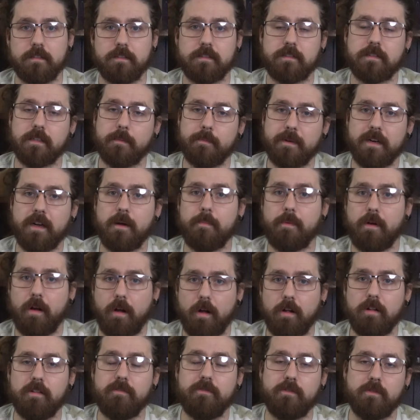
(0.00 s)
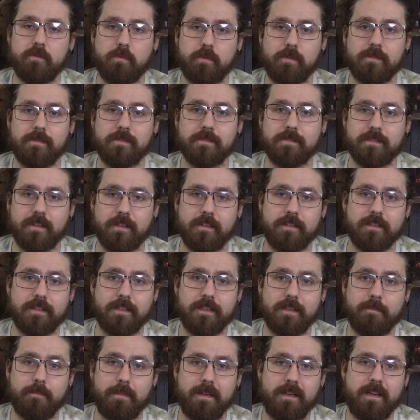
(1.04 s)
To sum it up, all of your rolls are
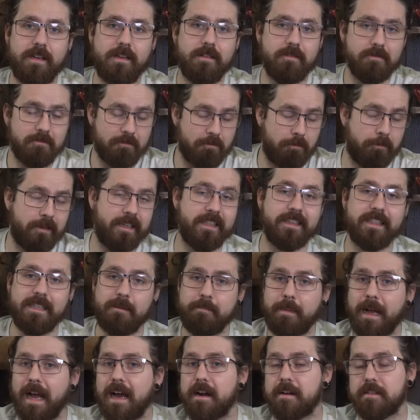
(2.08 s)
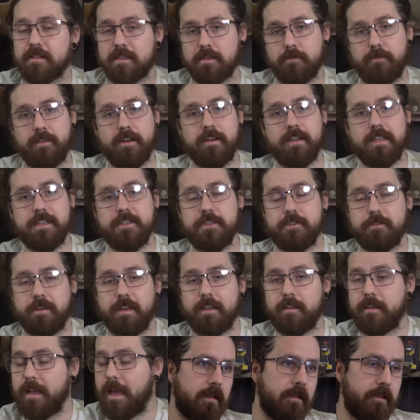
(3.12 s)
going to be really bad on severe injury.
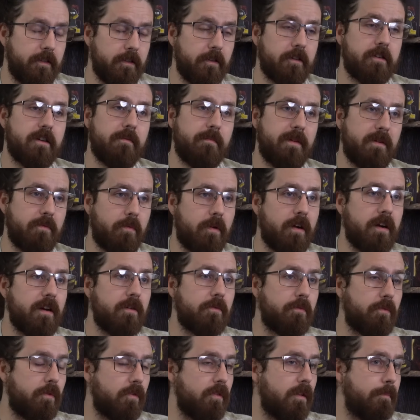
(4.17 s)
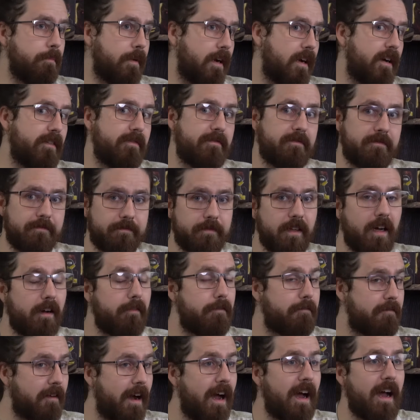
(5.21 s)
You're going to be wanting to roll above a
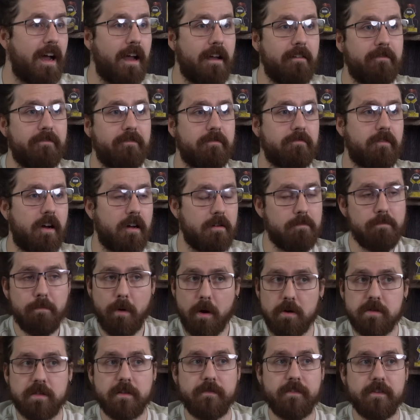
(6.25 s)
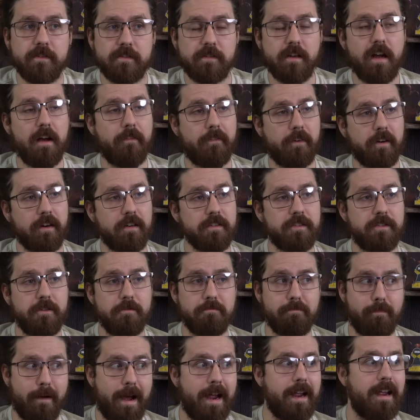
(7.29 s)
5 on most of your stuff, or else you
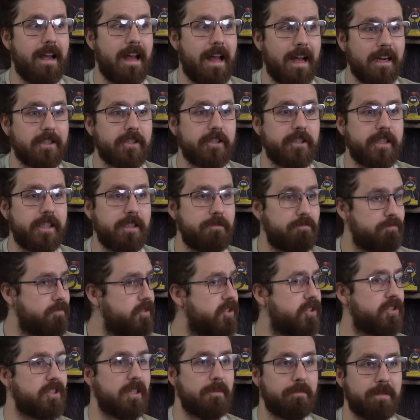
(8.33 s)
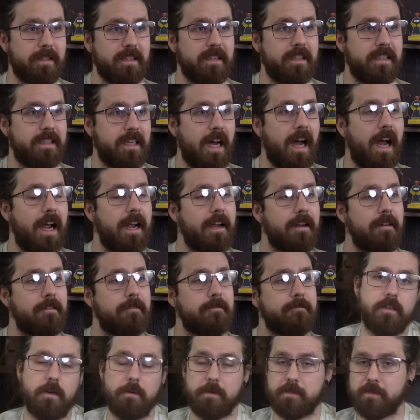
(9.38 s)
might actually just completely die.
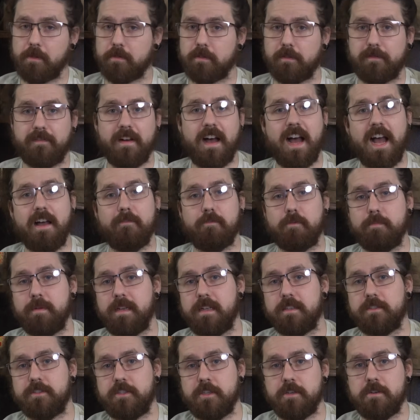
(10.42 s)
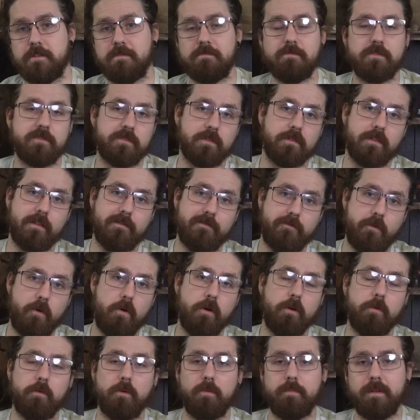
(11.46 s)
A result of 5 will be a 2, a result of
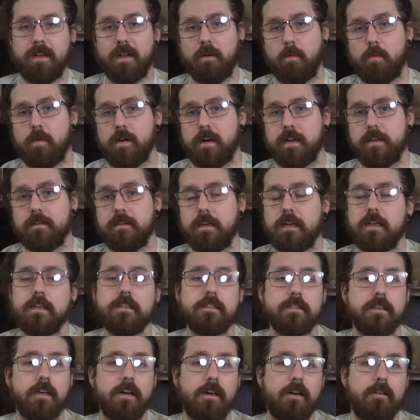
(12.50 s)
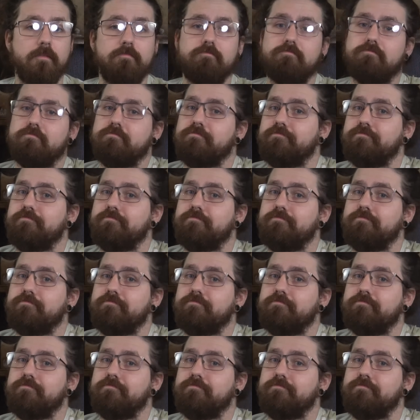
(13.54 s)
4 will be a 1, so